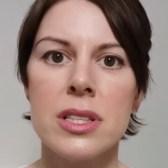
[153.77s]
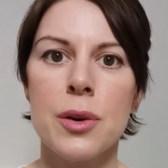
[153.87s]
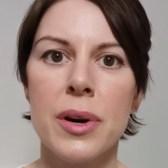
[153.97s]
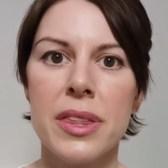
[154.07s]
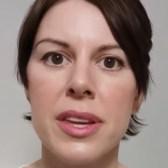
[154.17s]

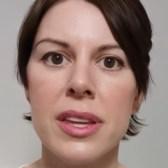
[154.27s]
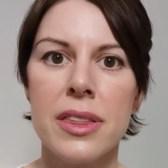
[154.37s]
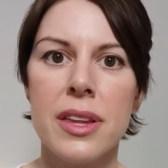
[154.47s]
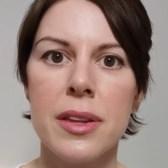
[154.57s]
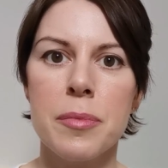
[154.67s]
So I
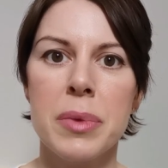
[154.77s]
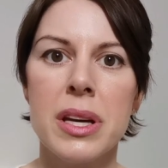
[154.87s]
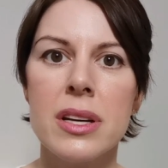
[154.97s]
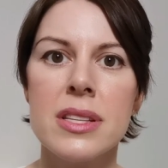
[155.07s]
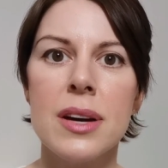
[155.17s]
think that
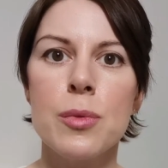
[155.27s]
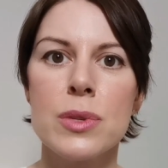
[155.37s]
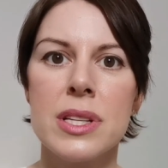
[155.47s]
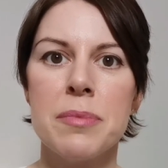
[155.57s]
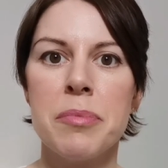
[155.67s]
because I
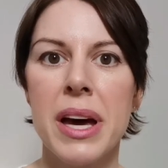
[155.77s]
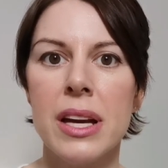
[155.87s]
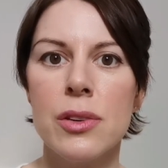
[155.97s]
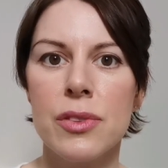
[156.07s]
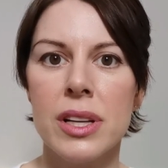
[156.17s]
wasn't in
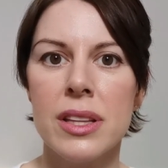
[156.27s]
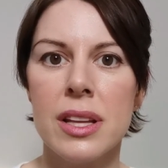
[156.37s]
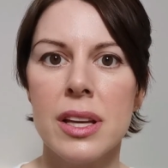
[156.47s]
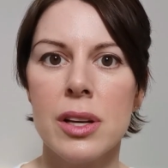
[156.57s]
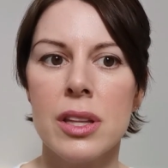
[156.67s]
pain or
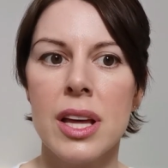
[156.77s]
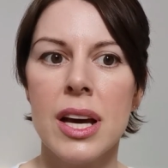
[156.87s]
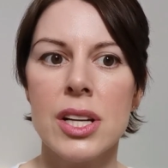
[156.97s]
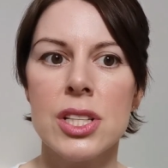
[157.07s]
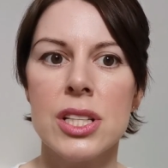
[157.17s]
anything, they
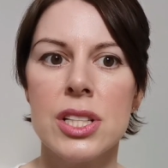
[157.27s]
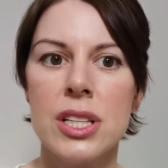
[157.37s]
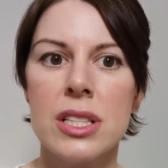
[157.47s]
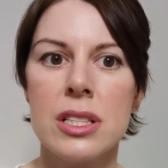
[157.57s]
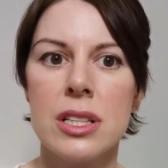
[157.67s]
actually
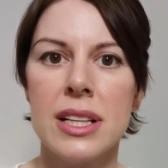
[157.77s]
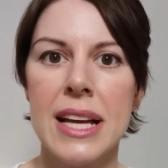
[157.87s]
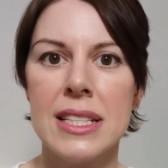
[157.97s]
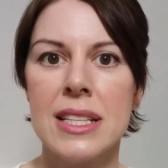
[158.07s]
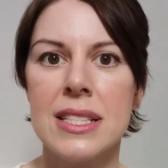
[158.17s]
just
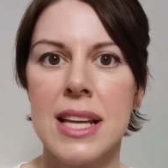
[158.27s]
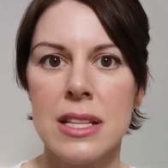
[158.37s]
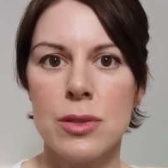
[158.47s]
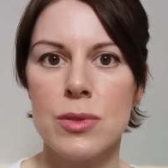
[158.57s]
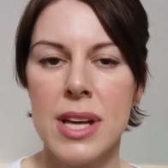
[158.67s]
let it
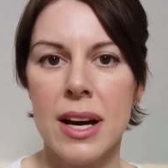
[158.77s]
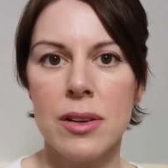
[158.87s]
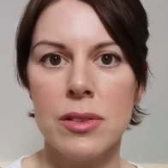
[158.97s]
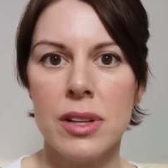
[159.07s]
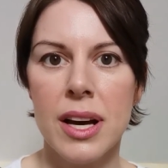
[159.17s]
settle
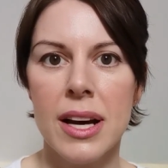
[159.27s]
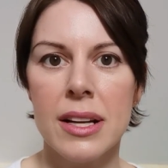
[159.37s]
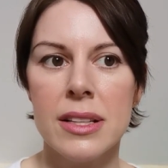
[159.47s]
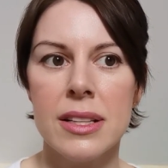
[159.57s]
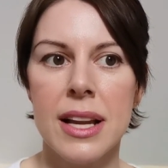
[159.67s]
down
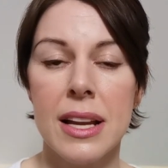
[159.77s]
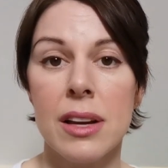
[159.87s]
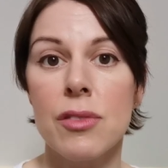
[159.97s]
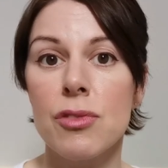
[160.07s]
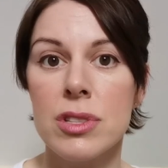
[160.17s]
and let
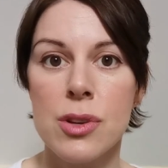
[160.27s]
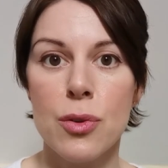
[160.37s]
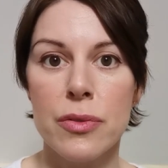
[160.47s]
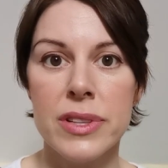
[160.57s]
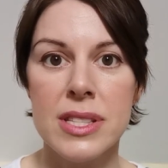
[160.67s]
it
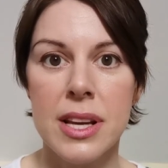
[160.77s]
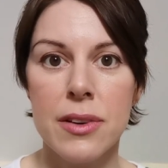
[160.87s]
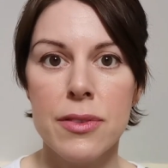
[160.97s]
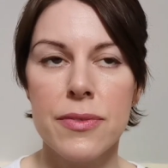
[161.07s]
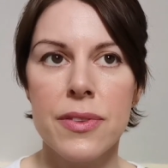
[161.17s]
resolve
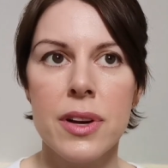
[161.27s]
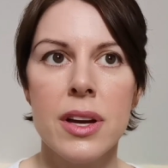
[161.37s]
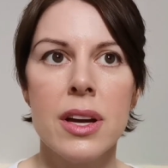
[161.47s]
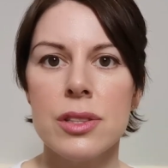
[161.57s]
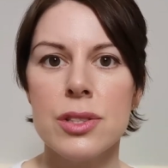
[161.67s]
itself.
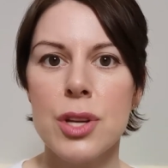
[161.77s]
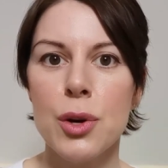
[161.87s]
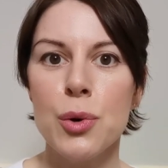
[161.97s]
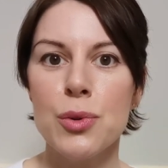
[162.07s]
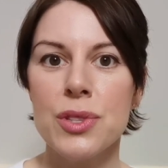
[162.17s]

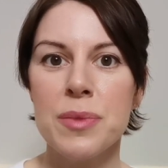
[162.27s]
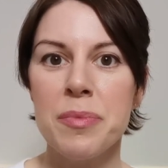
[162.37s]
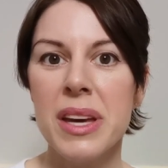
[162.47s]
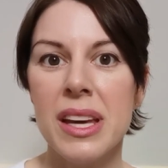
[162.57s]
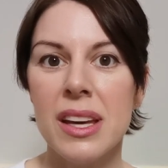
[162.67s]
So to
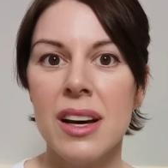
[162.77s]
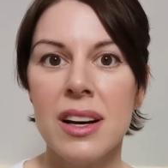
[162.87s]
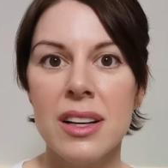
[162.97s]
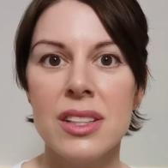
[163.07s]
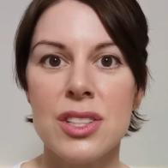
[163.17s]
me,
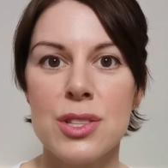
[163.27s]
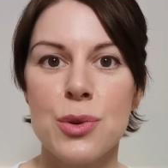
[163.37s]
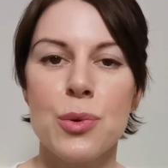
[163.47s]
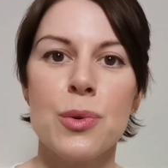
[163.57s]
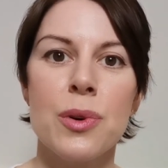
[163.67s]
I just
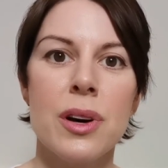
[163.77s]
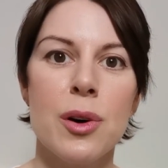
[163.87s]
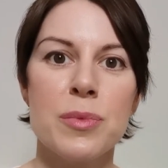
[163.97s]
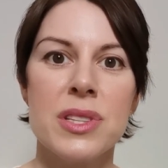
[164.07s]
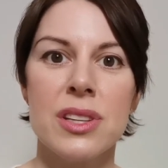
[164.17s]
thought
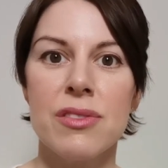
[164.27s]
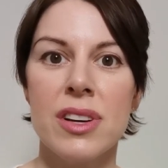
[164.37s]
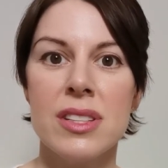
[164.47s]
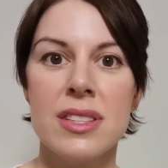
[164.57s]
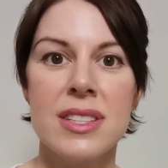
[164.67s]
optic
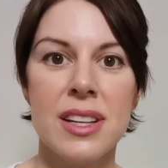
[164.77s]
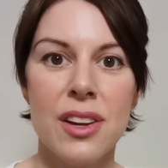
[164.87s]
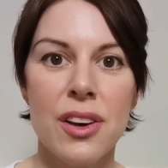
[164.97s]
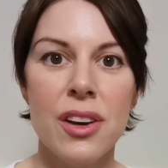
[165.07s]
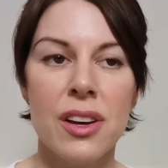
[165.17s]
neuritis
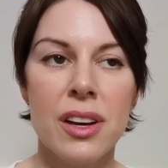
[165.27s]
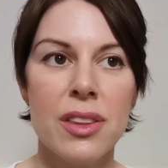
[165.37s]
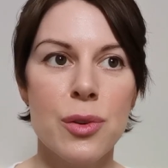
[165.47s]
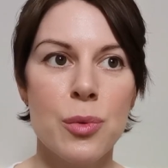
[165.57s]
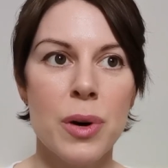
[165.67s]
didn't hurt. I
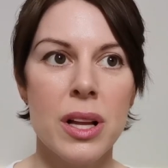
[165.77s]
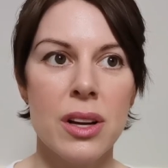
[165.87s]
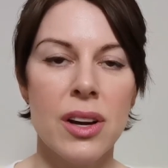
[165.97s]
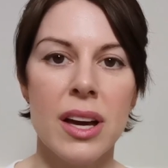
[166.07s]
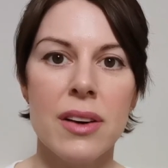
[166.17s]
thought,
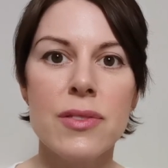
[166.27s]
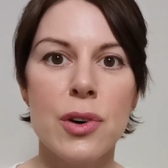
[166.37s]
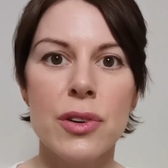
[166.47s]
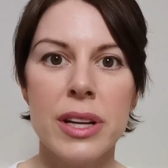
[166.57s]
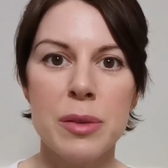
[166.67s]
well, okay, I've
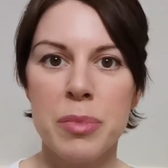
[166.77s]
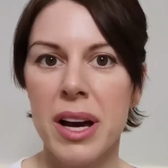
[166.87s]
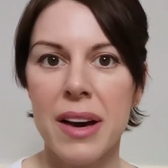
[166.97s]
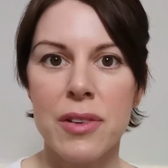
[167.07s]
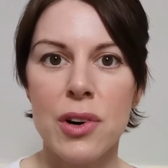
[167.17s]
got it,
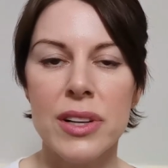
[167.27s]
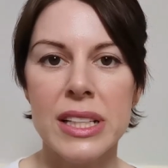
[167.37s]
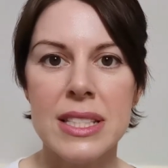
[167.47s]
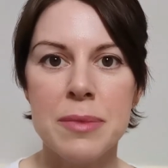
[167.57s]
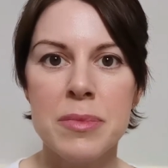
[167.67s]
but I haven't got
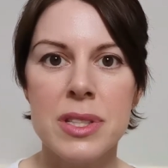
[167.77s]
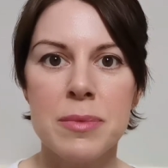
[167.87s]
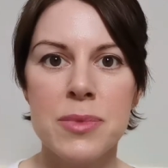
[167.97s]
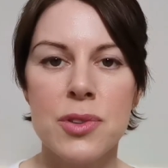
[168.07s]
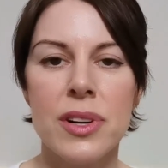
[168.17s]
any
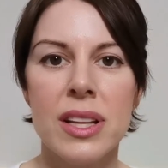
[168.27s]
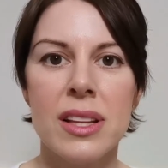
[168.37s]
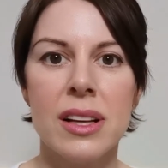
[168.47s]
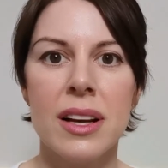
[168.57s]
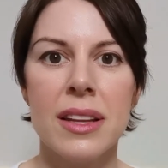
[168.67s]
symptoms or
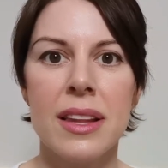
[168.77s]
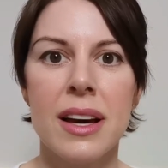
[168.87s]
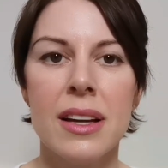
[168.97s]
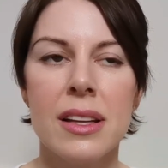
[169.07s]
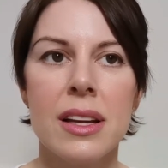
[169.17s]
anything like
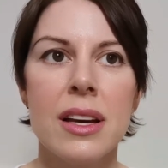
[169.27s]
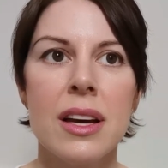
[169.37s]
that.